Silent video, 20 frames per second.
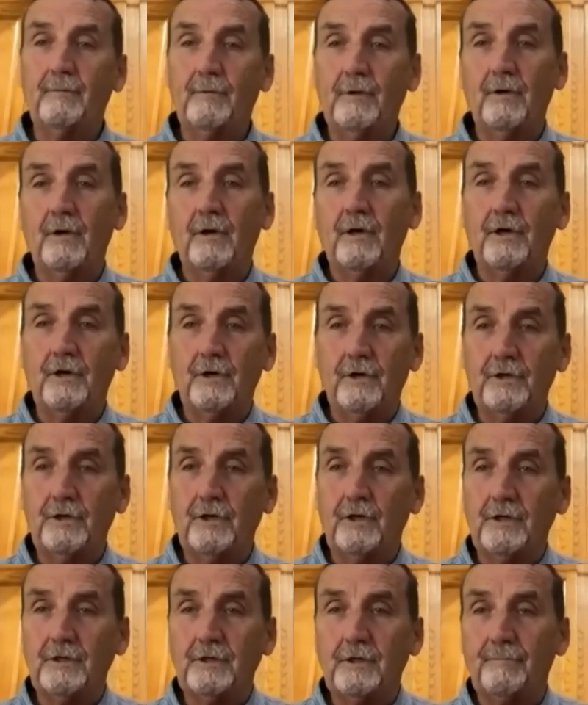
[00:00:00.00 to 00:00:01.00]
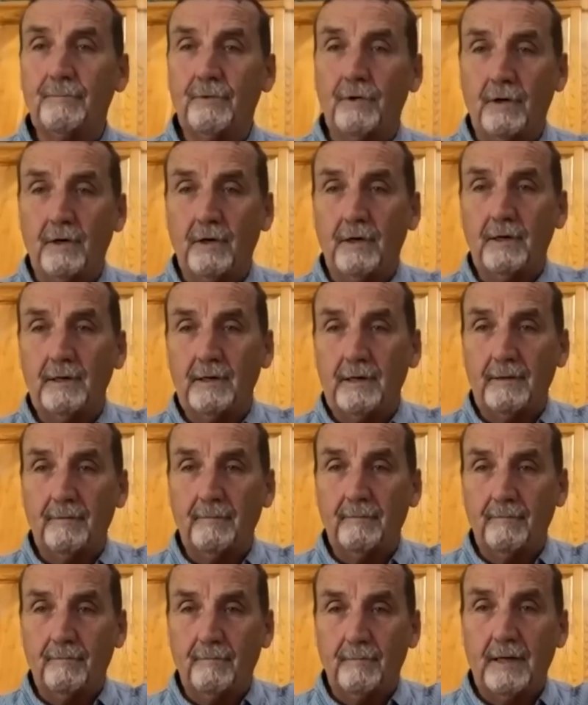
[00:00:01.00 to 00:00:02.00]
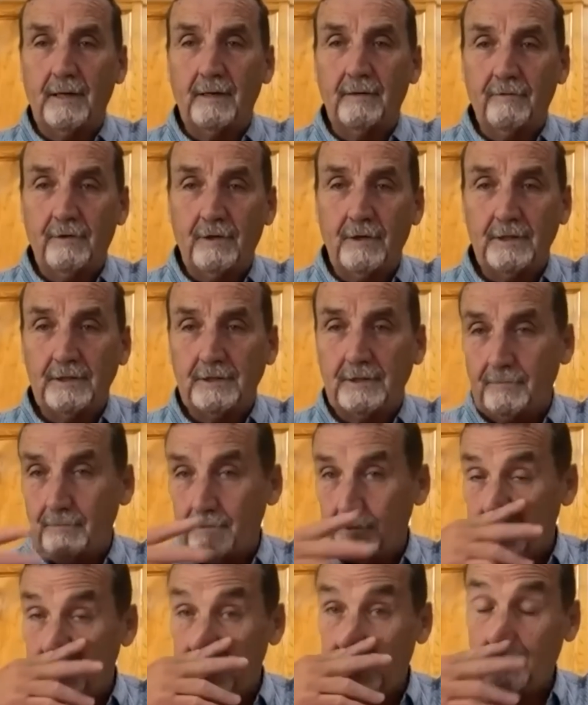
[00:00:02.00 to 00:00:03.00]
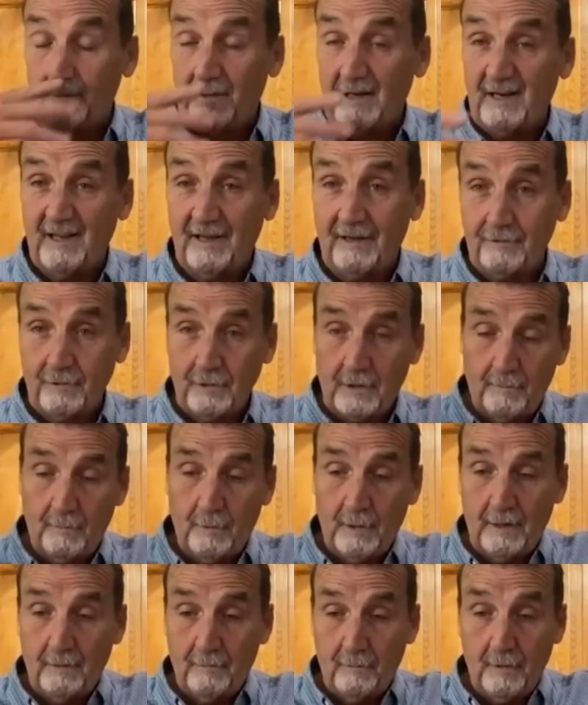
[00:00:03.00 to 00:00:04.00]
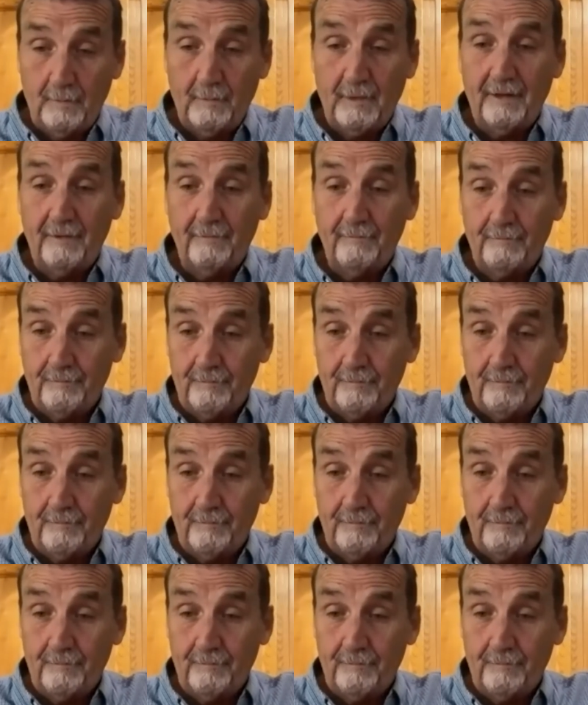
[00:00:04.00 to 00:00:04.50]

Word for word: We were 100 yards apart. My, my cousin was to my left. So I'm right, we're about